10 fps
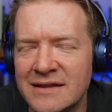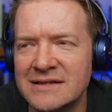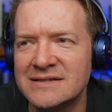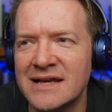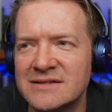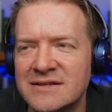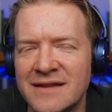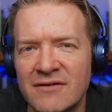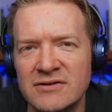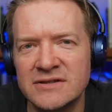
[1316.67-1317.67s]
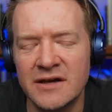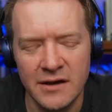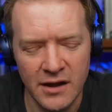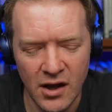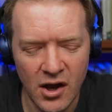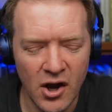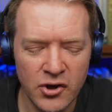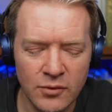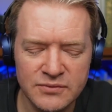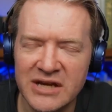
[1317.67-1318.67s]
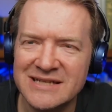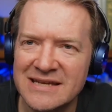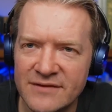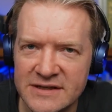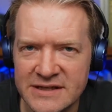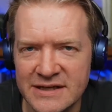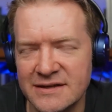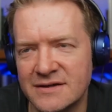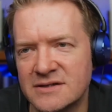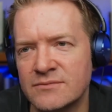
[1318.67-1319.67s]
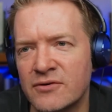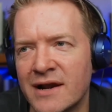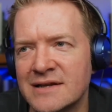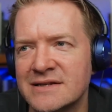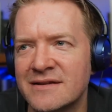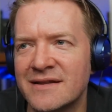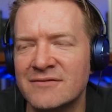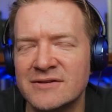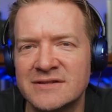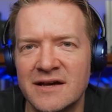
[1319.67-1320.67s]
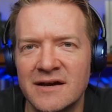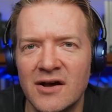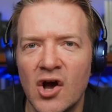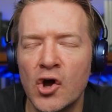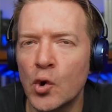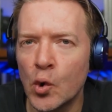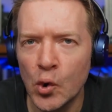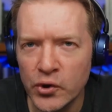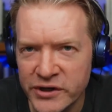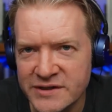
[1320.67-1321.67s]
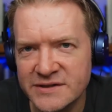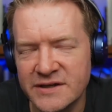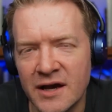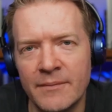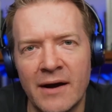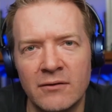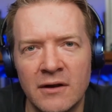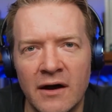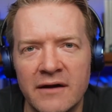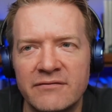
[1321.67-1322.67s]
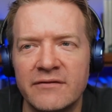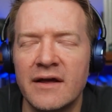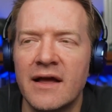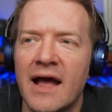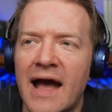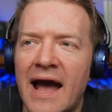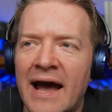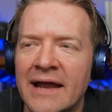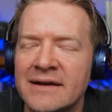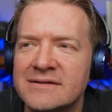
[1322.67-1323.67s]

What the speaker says: sense that there is an objectivity to morality, that there is an oughtness about life. And